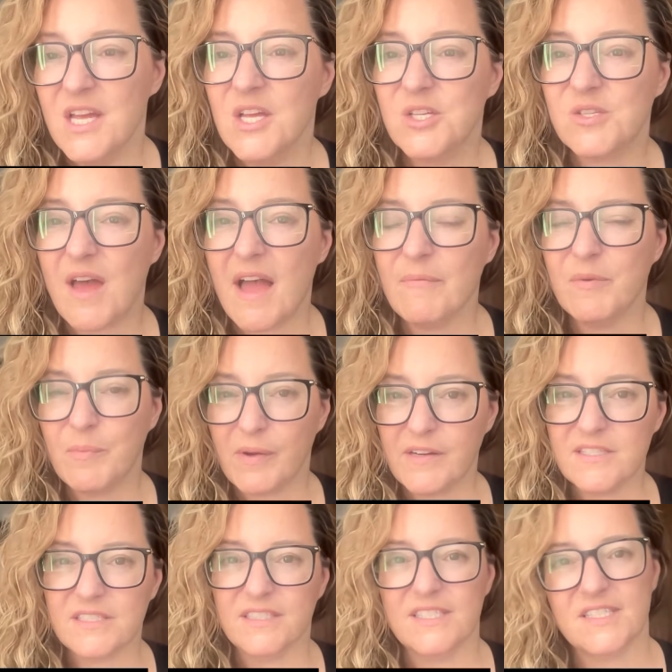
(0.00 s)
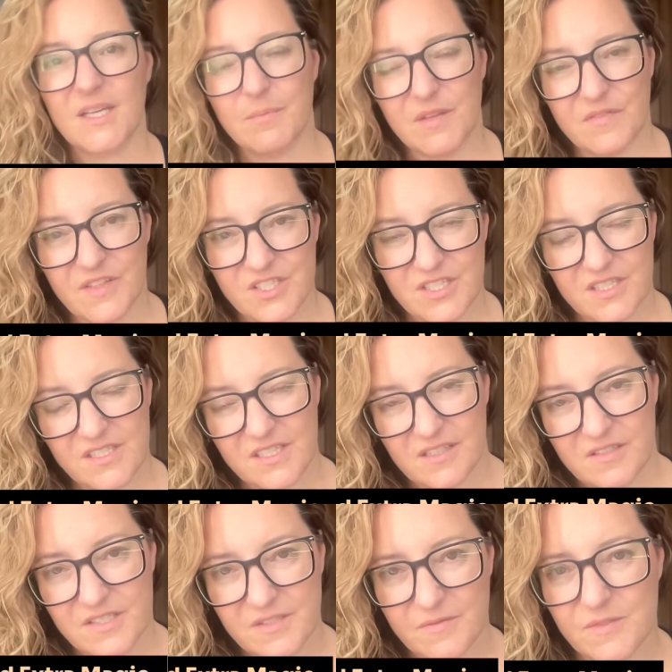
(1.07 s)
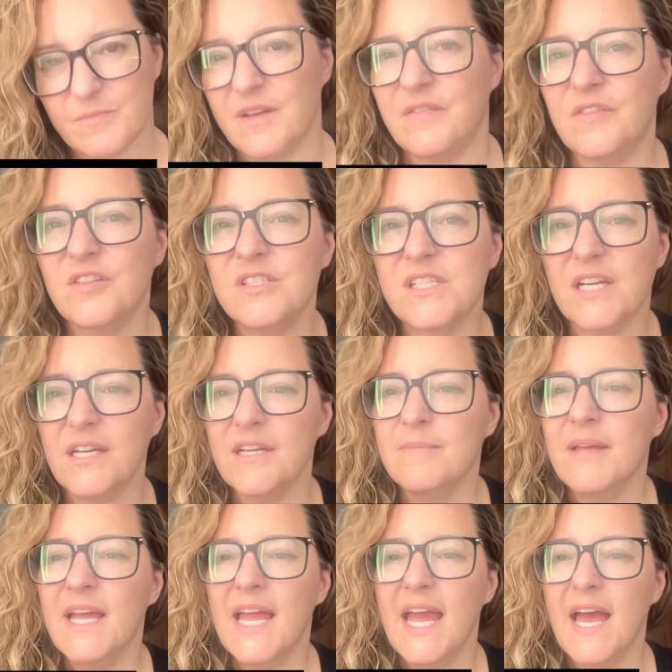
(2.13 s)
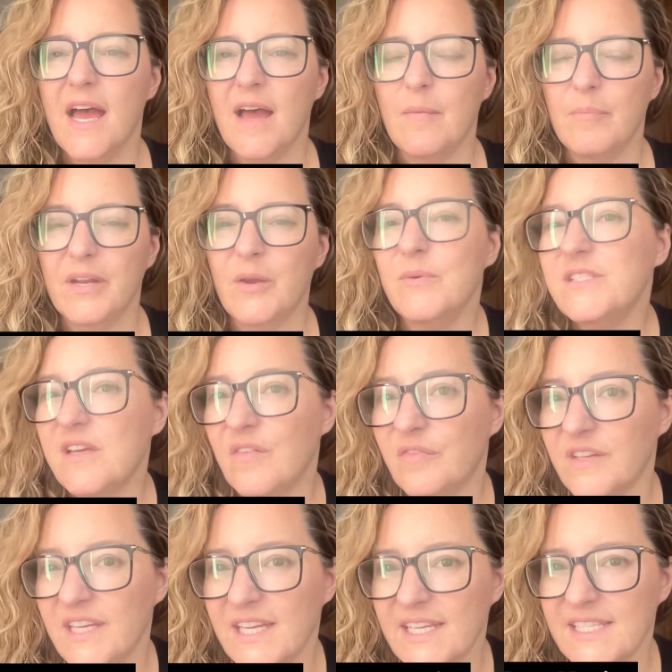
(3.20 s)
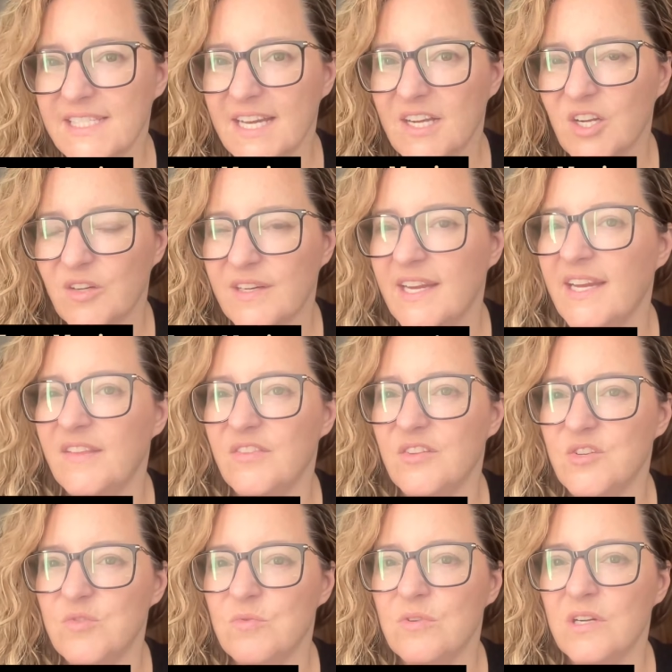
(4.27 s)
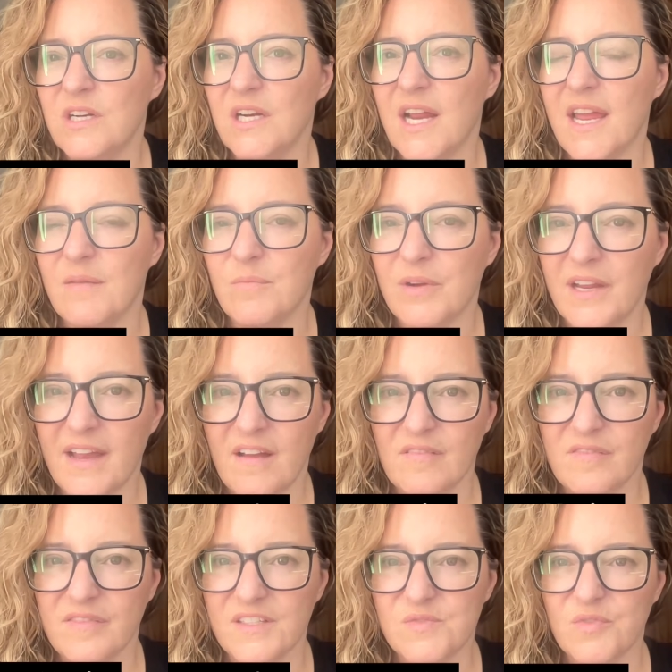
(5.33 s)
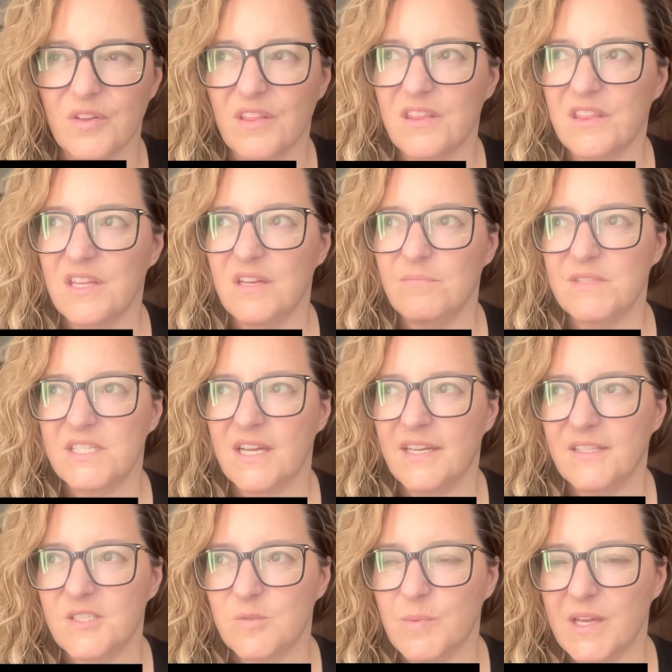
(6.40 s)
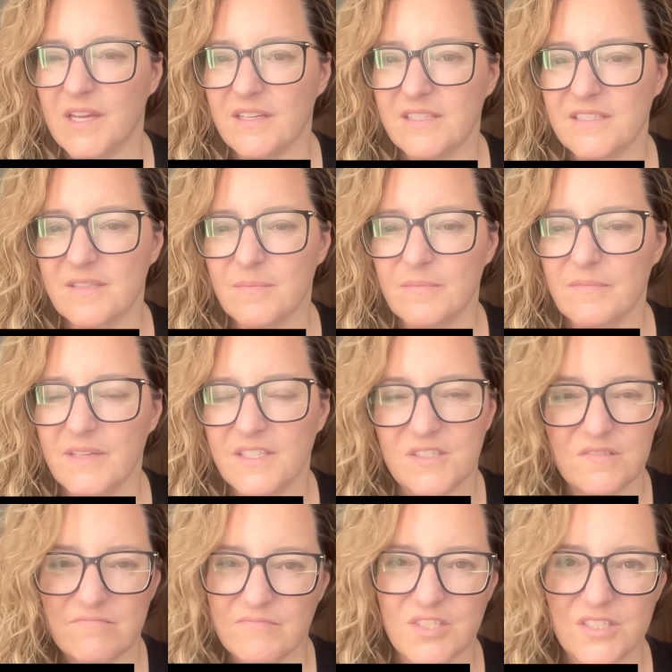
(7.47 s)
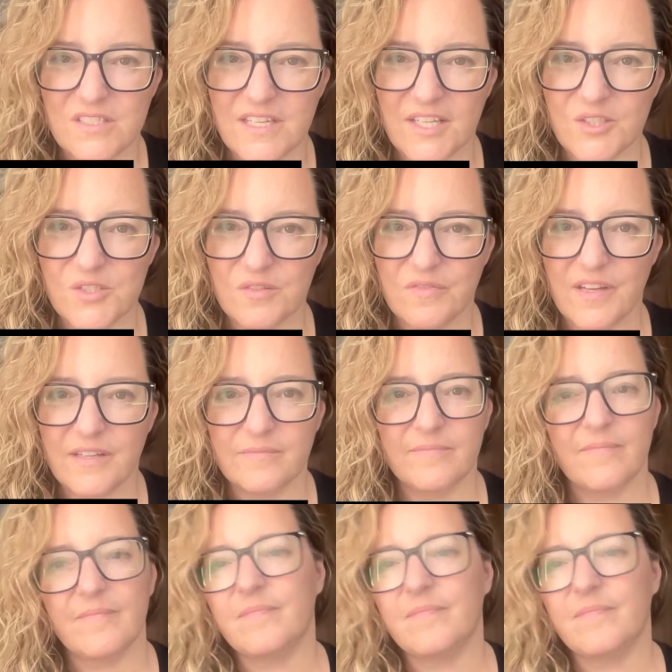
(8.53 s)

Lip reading: So I would personally skip the fish extenders. It was my first time, but I would definitely decorate the door and bring outfits for the themed nights because it's just extra fun.